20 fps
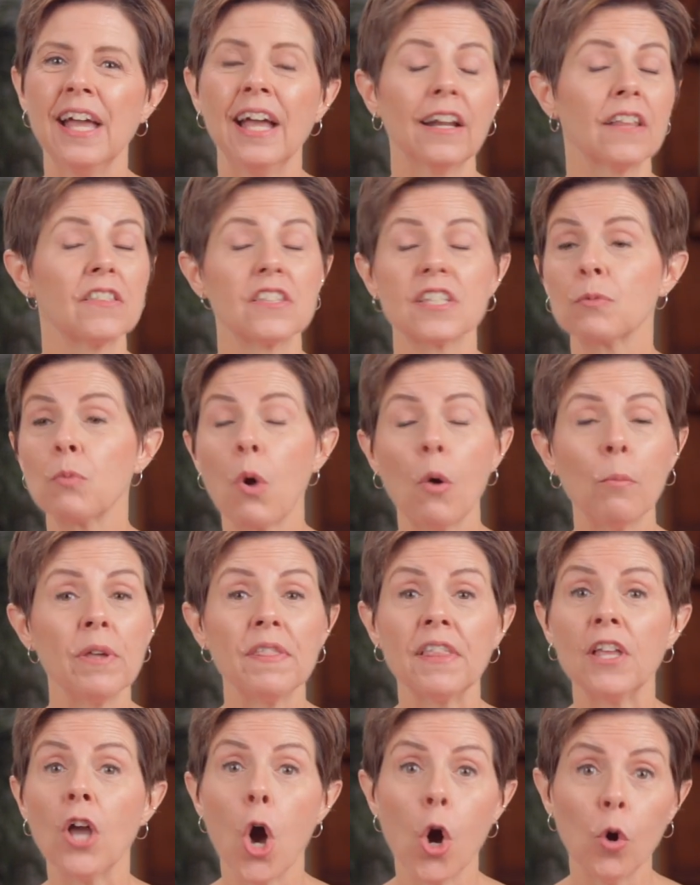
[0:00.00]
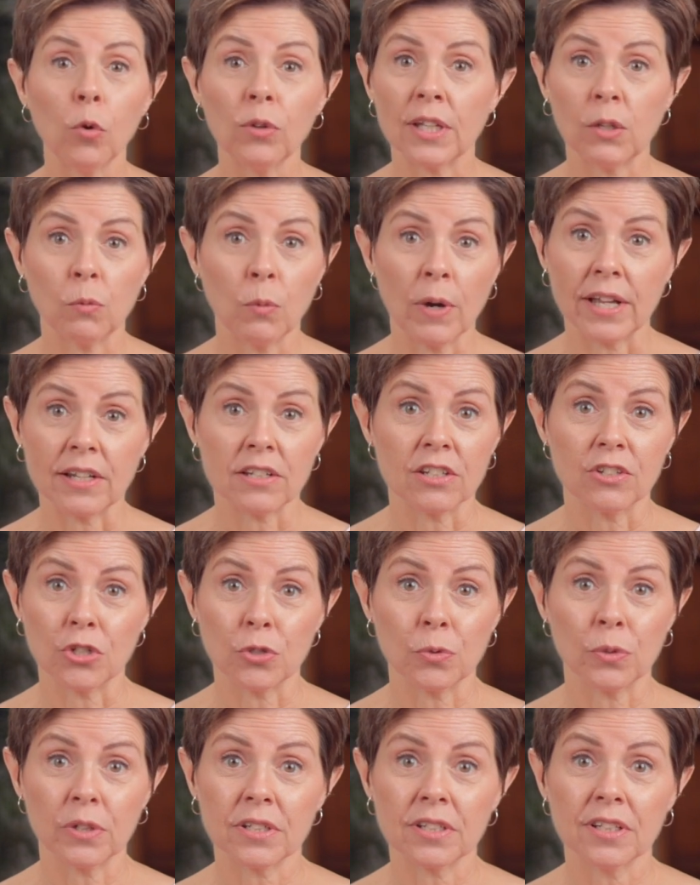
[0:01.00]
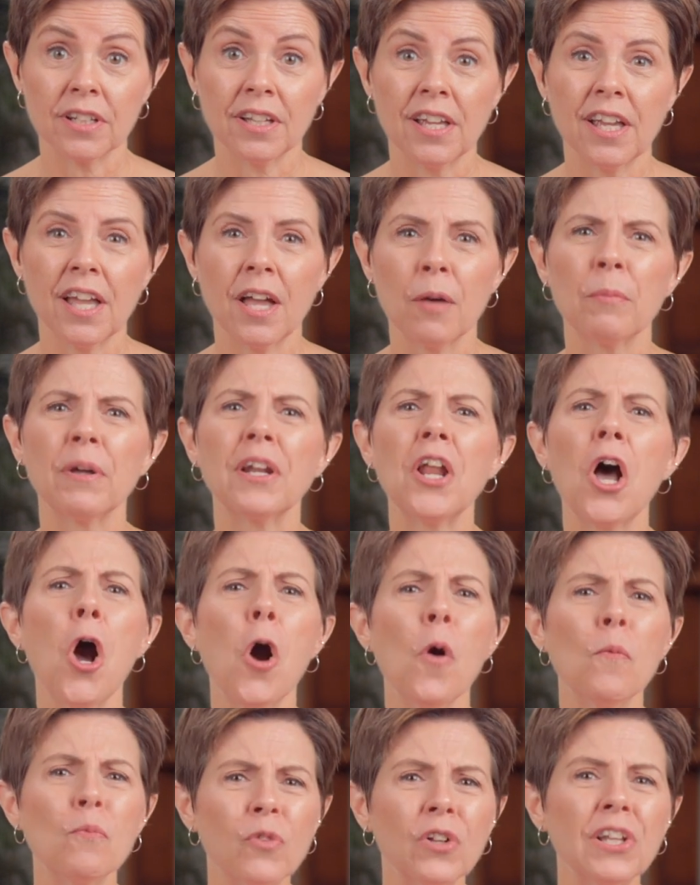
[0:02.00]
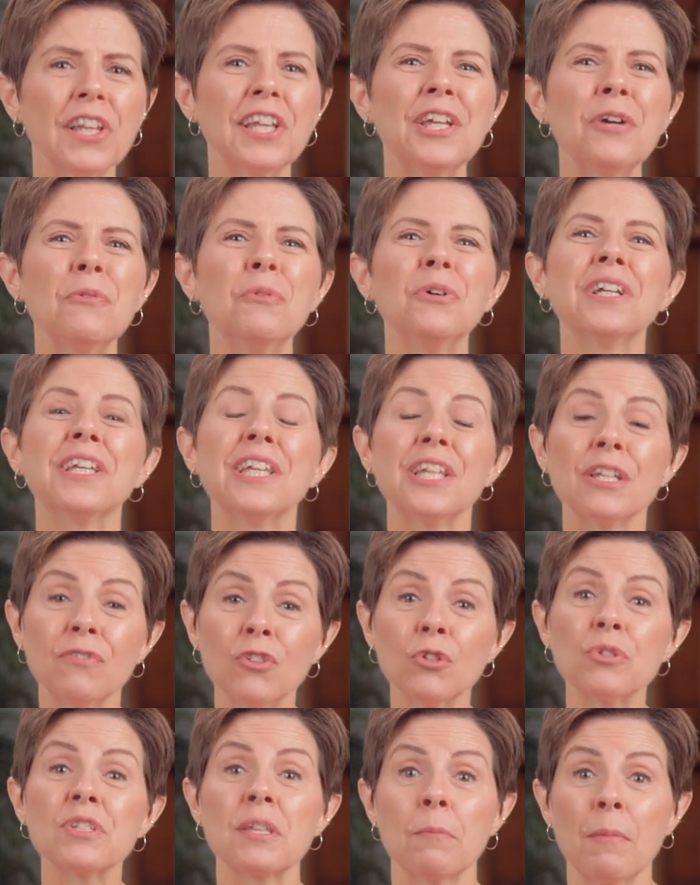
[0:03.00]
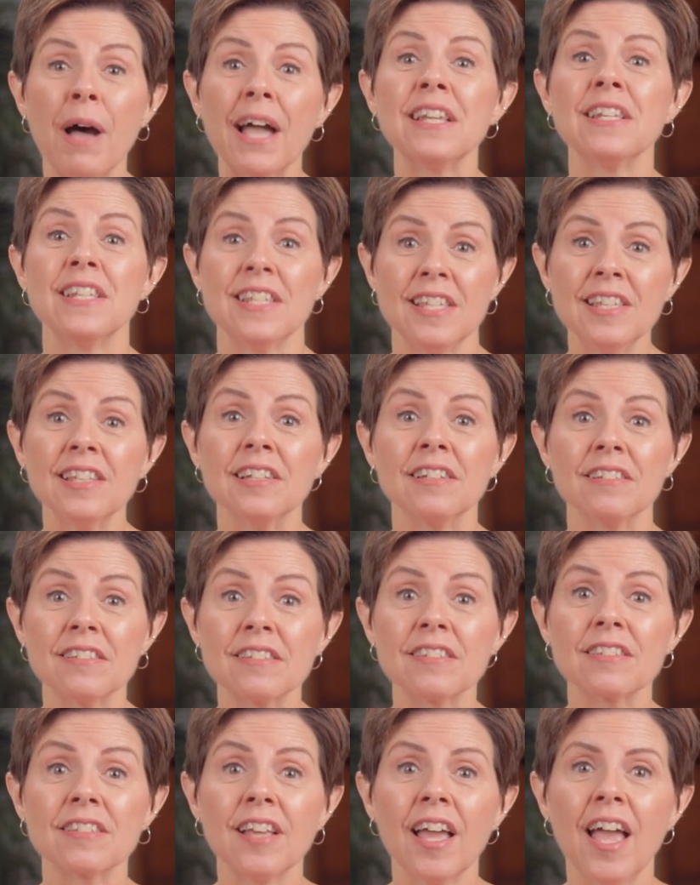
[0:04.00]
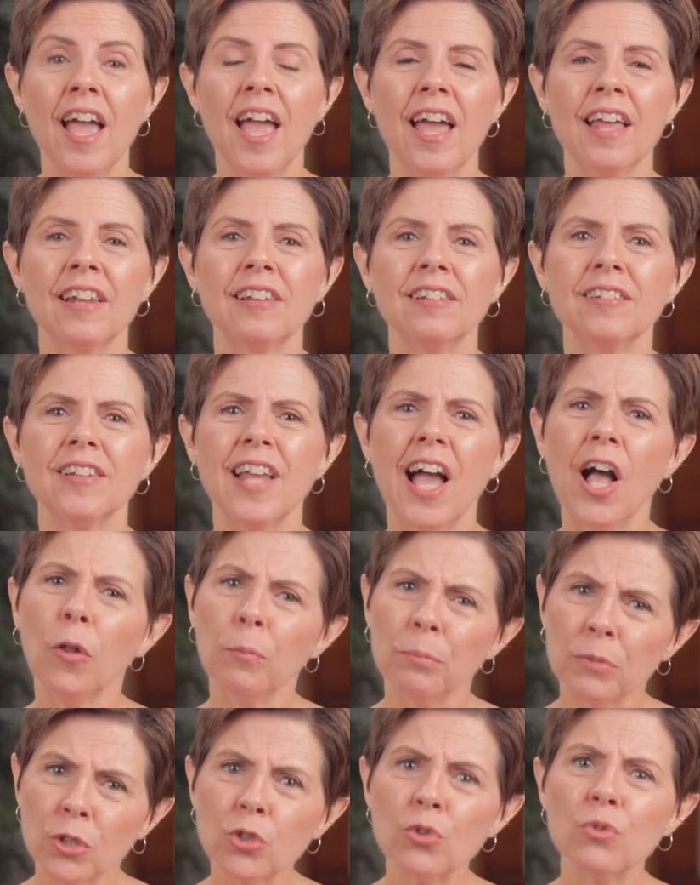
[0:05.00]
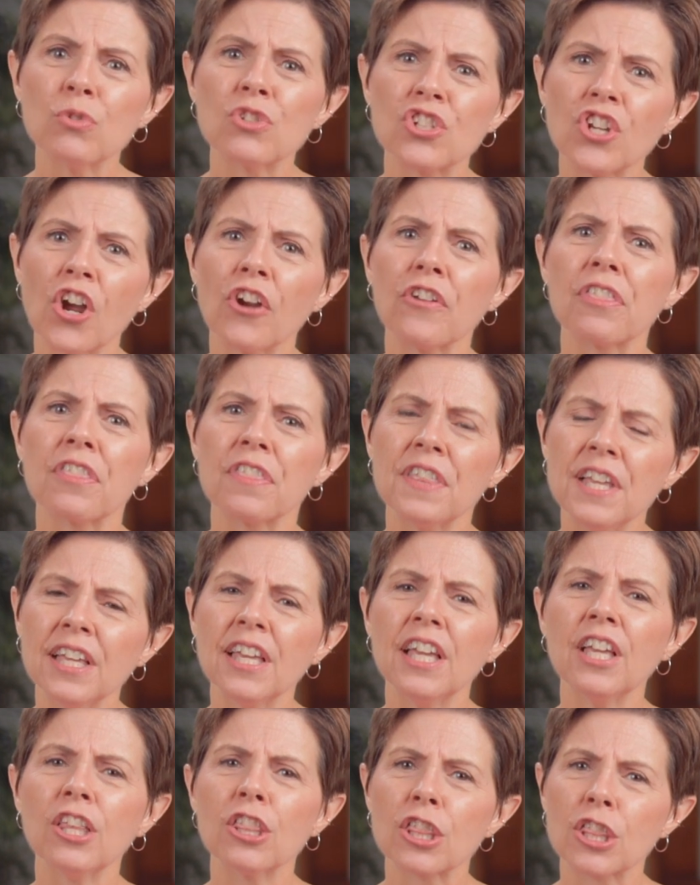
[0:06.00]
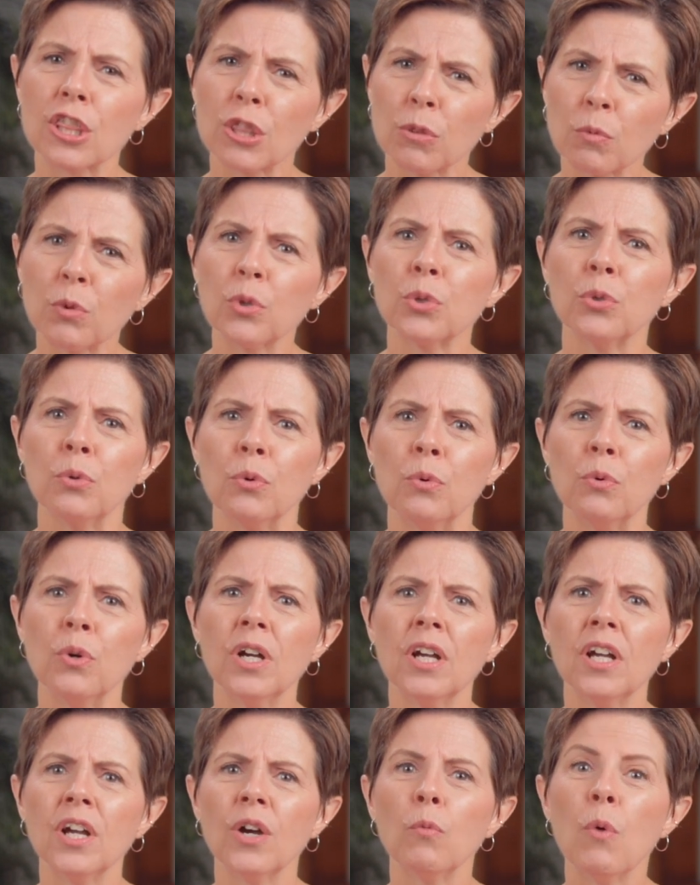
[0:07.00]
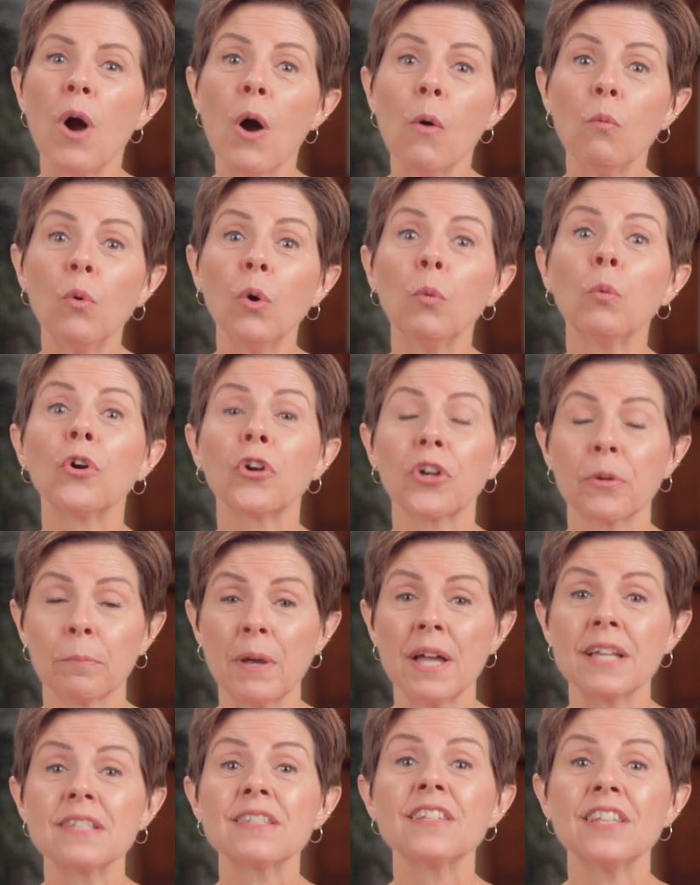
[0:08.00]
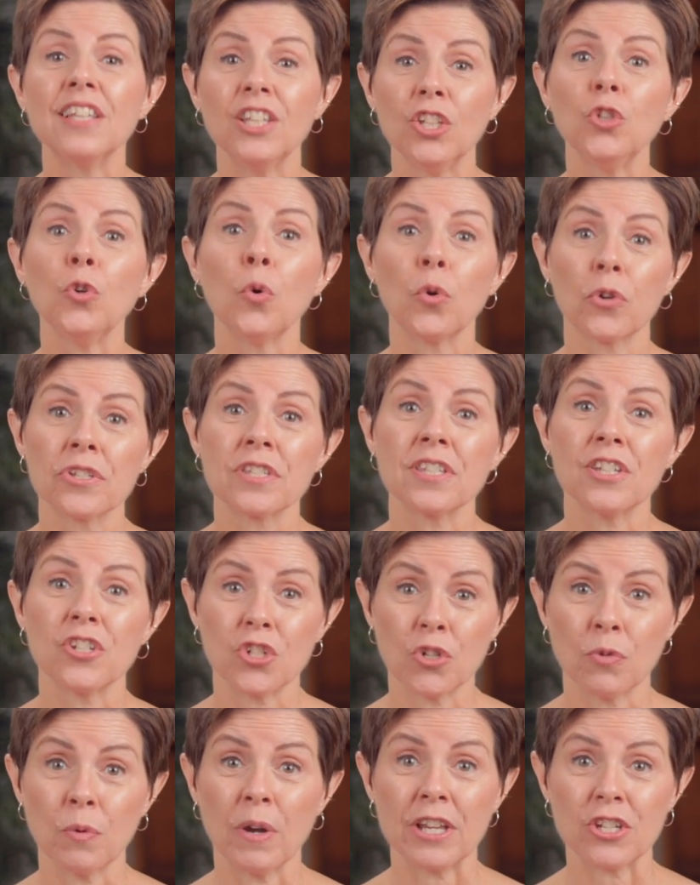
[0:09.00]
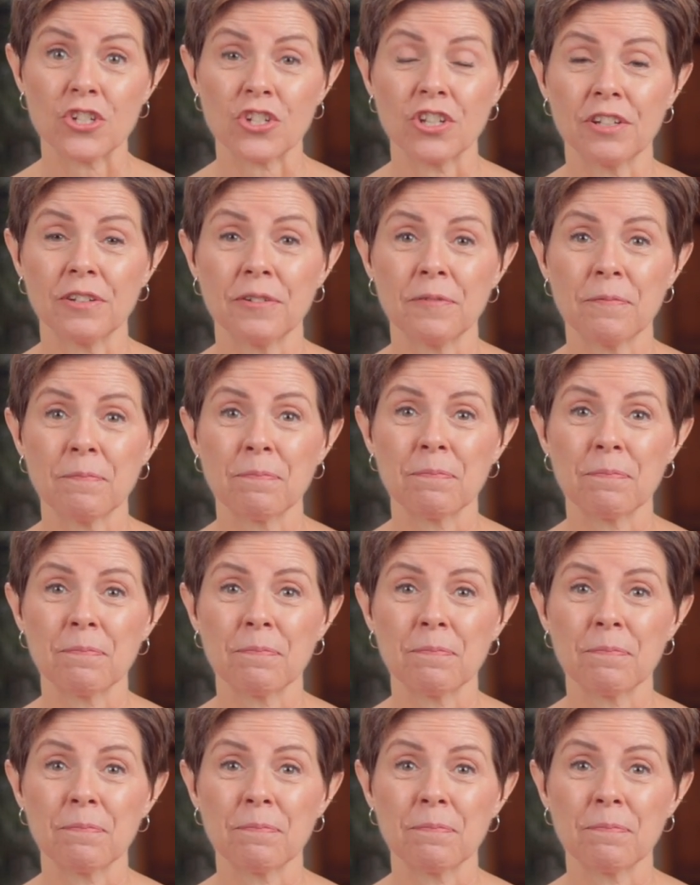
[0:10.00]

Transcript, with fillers: Now, this won't be the only way to do it, but hopefully it will give you some ideas and help you start thinking through what will work best in your situation.